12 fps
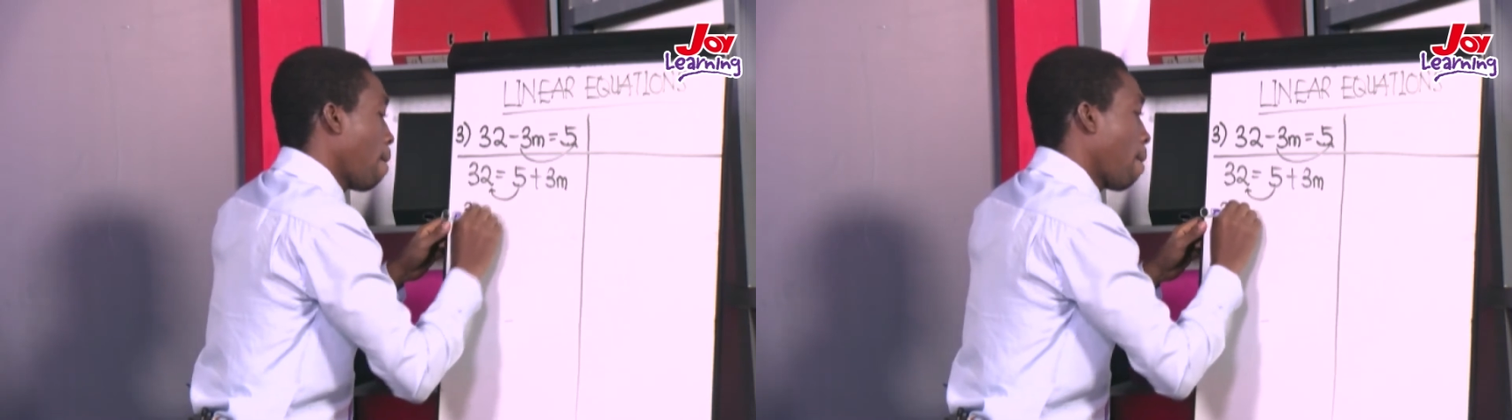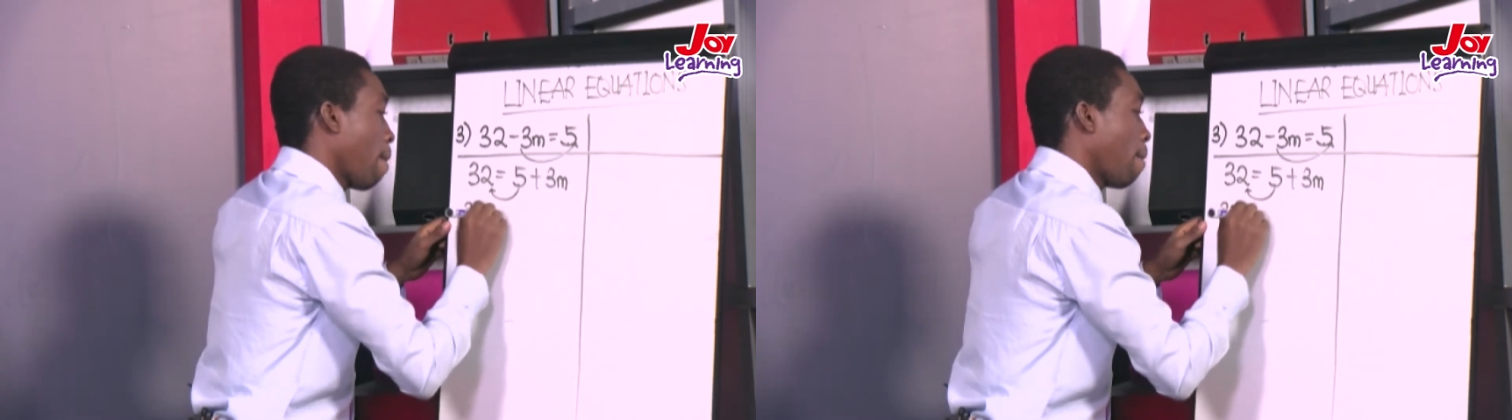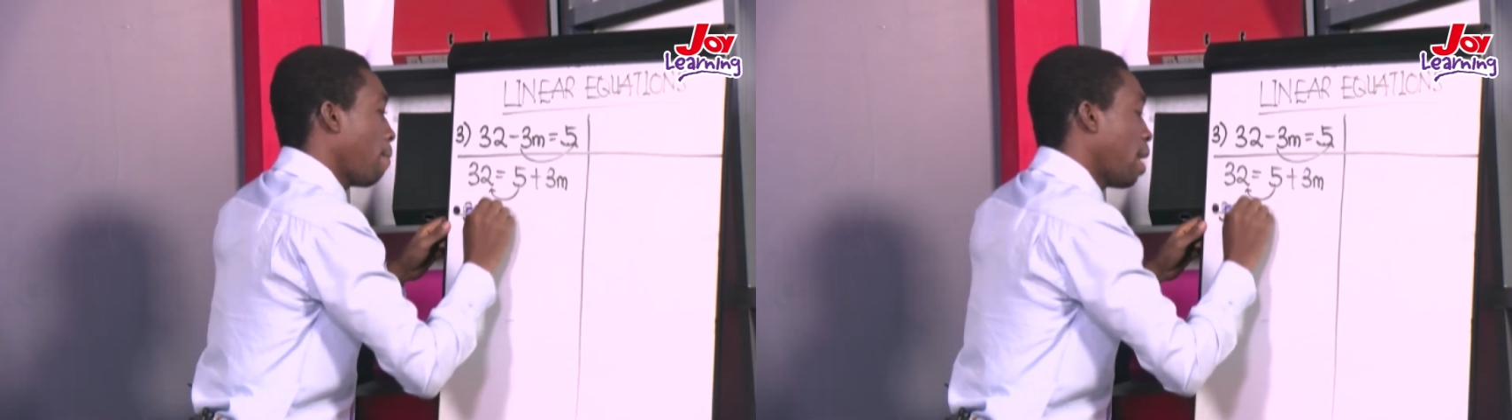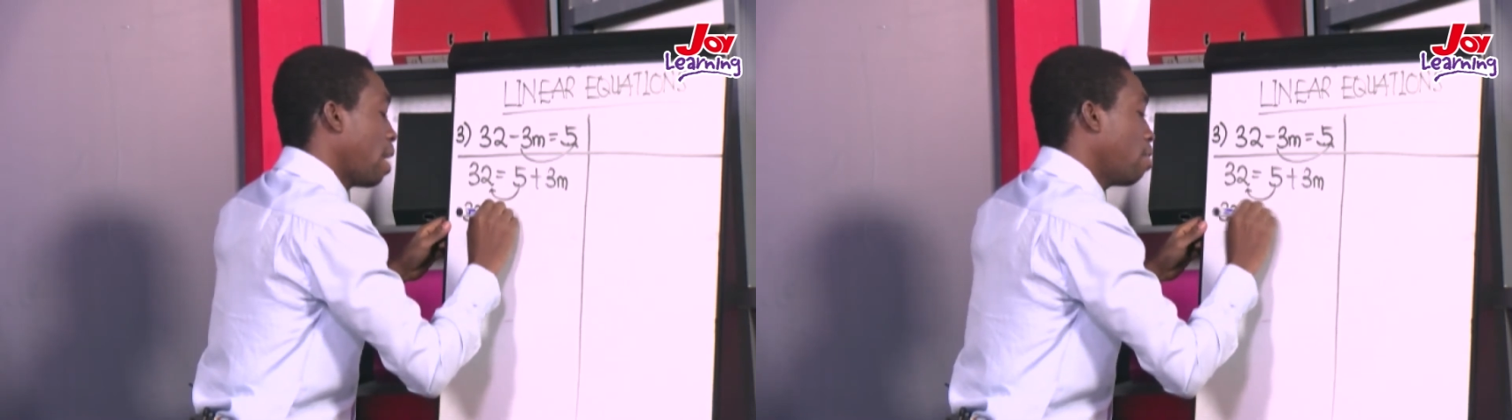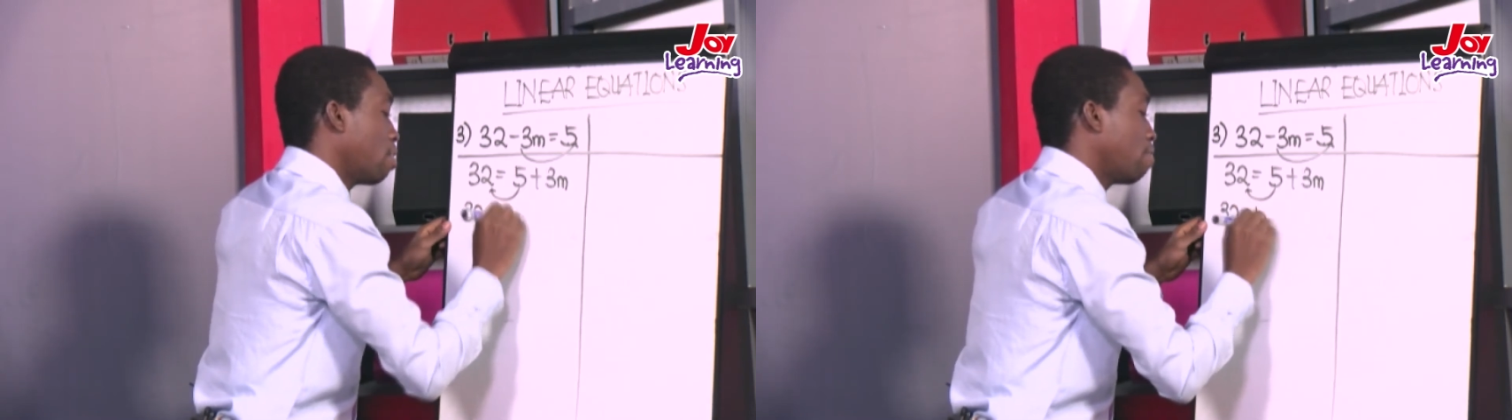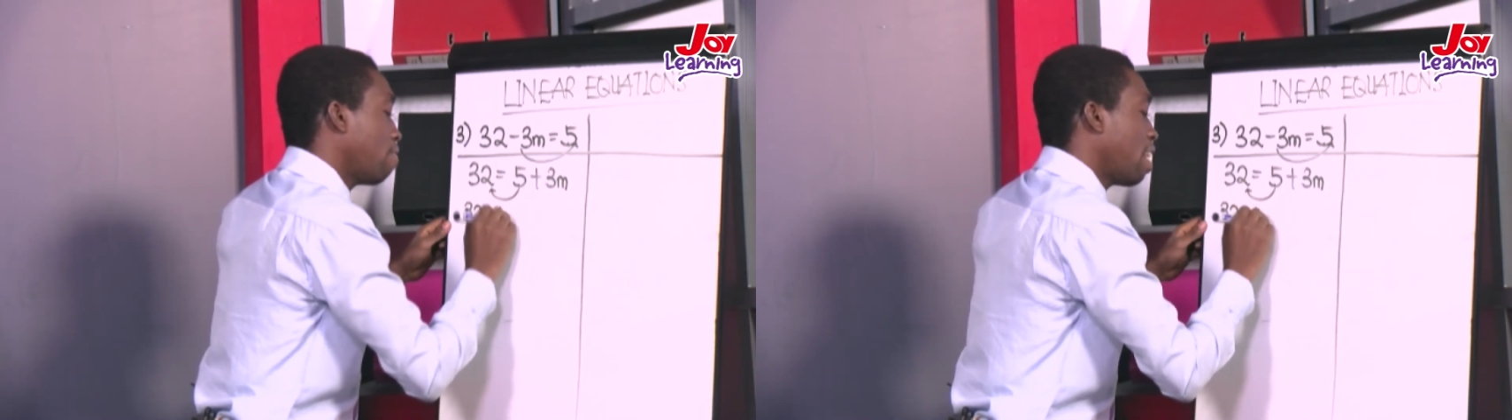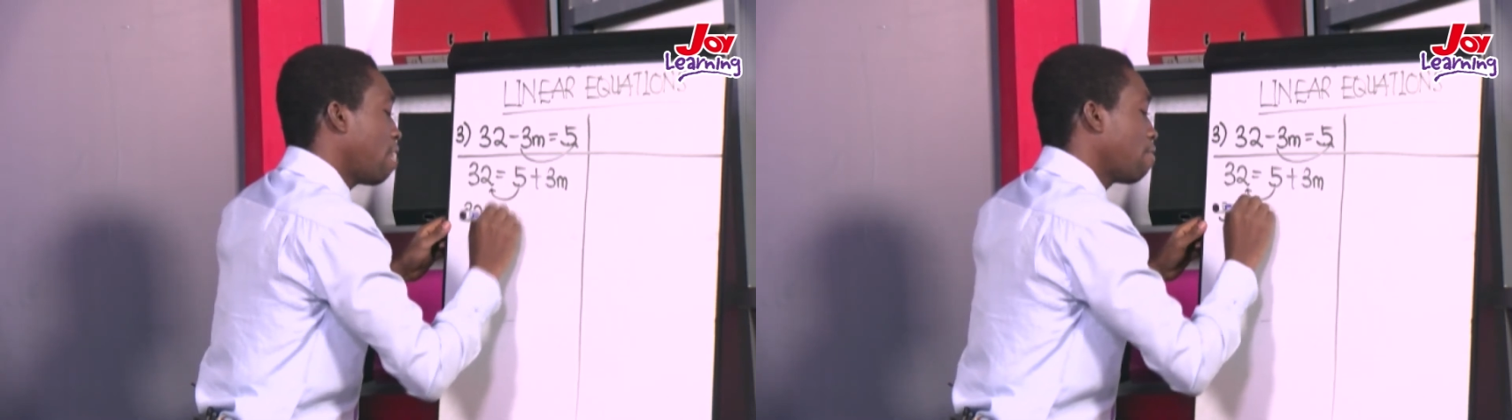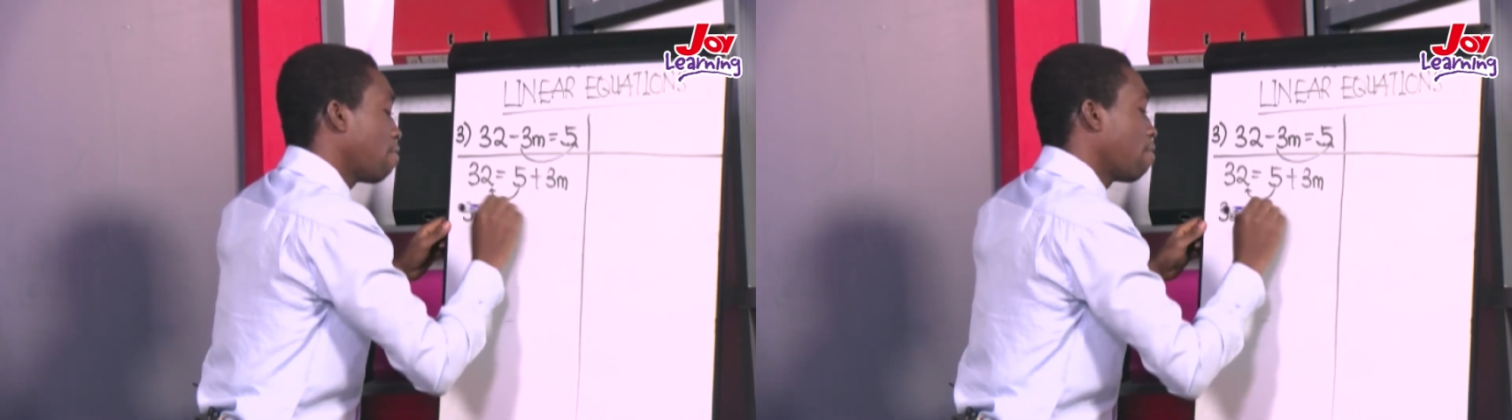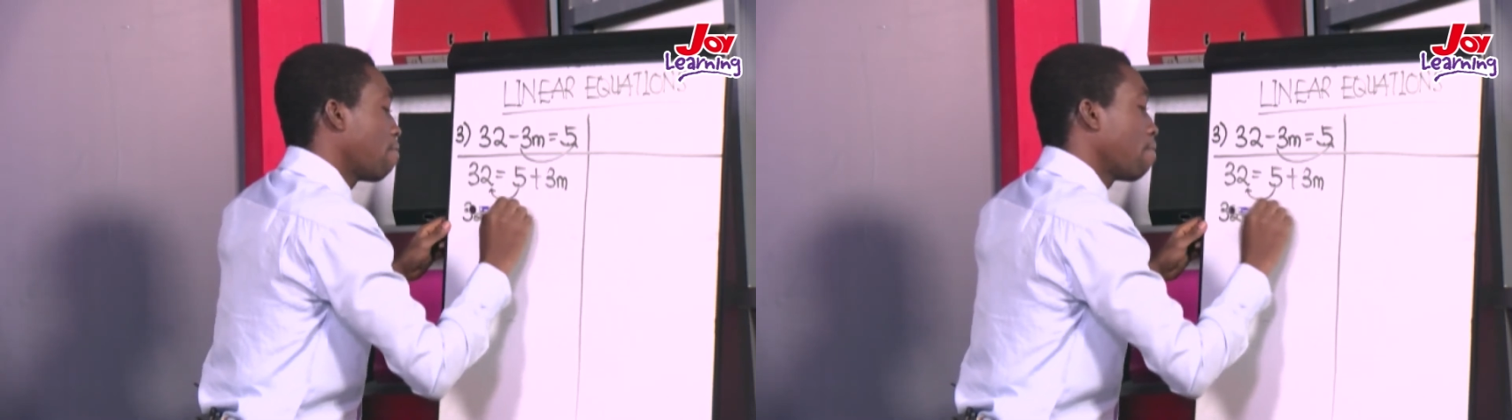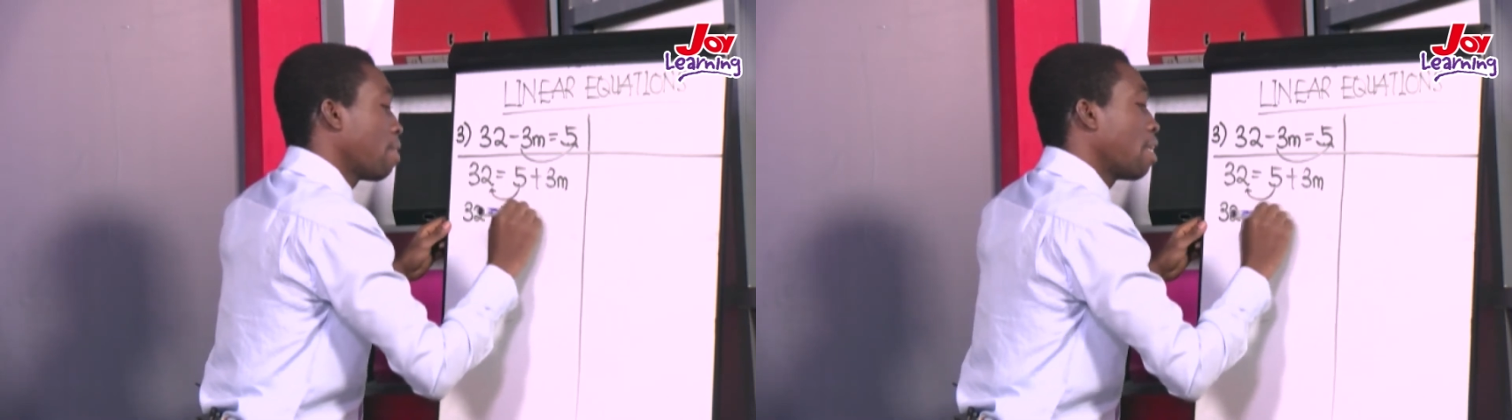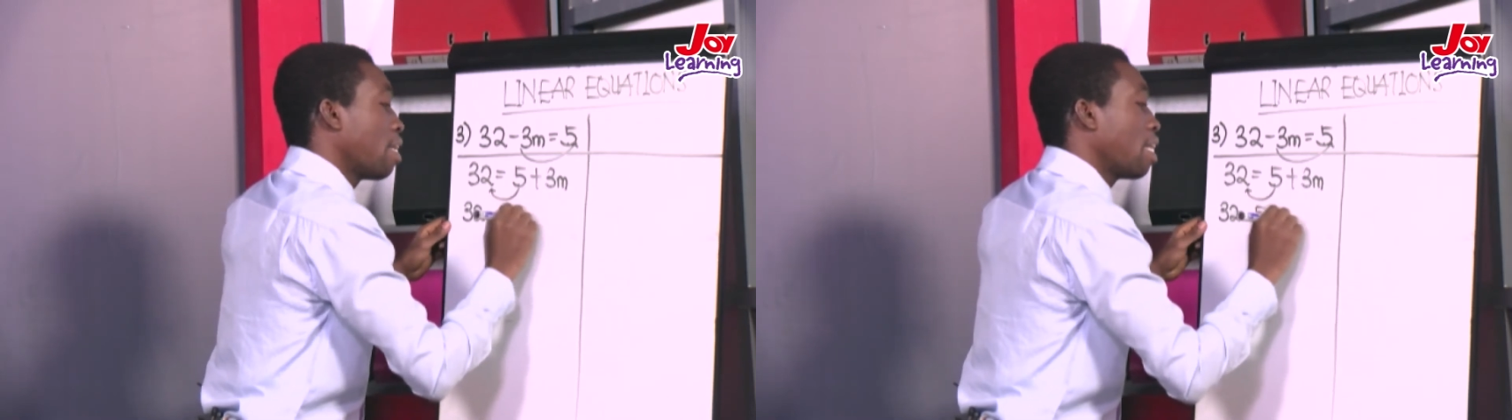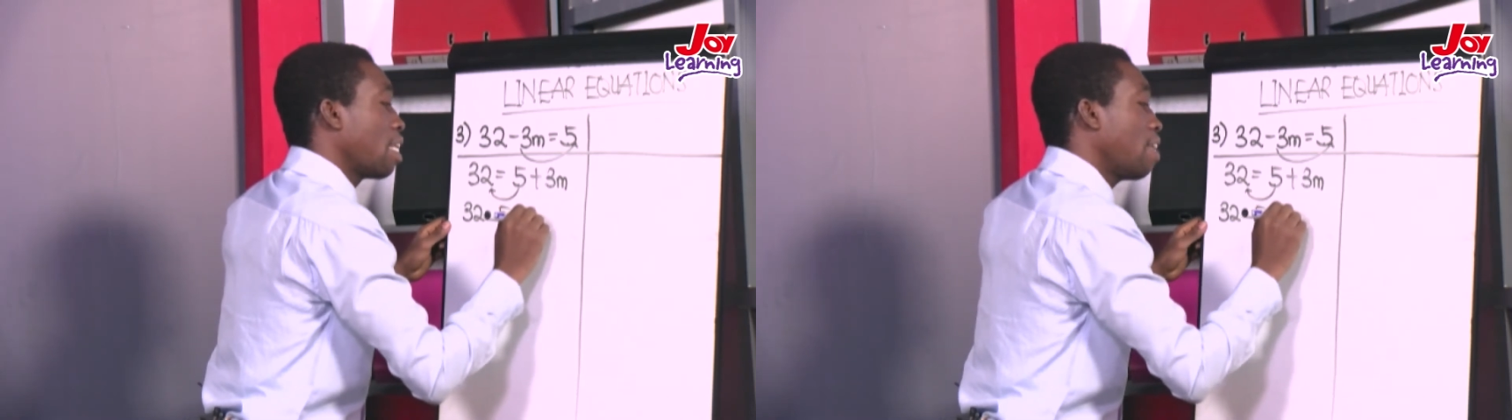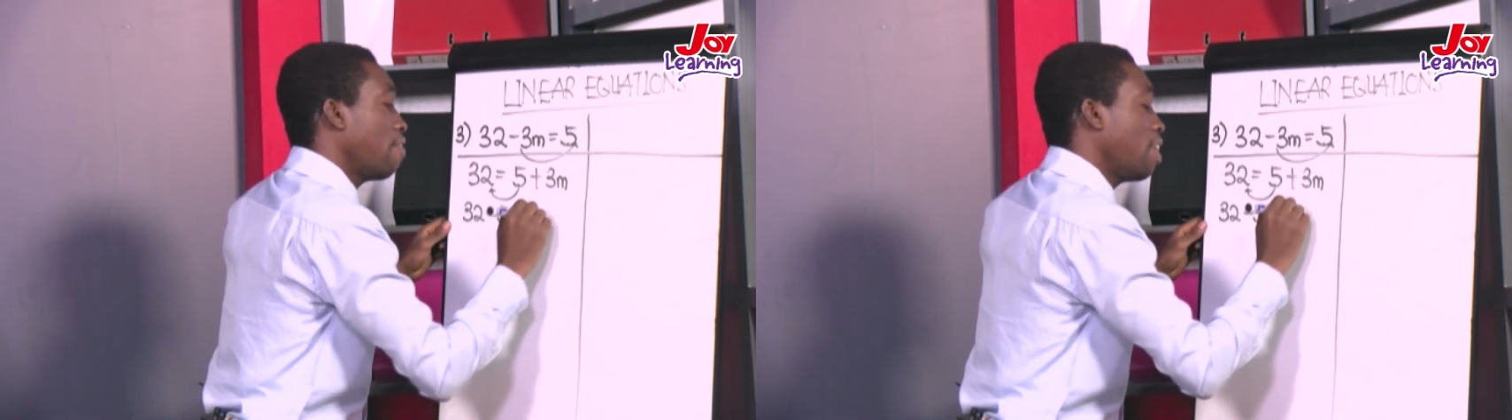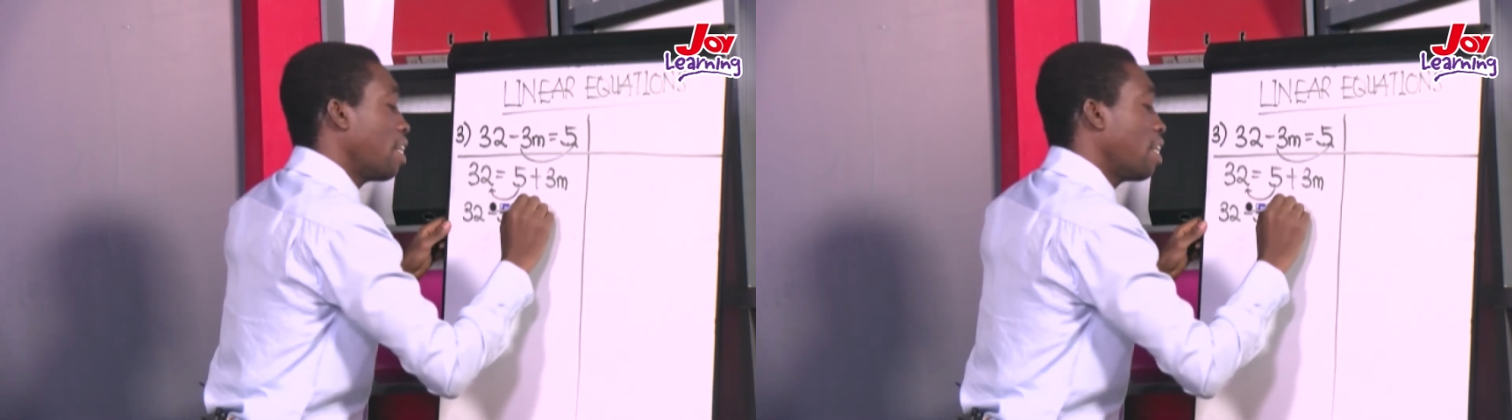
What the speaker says: minus 5, giving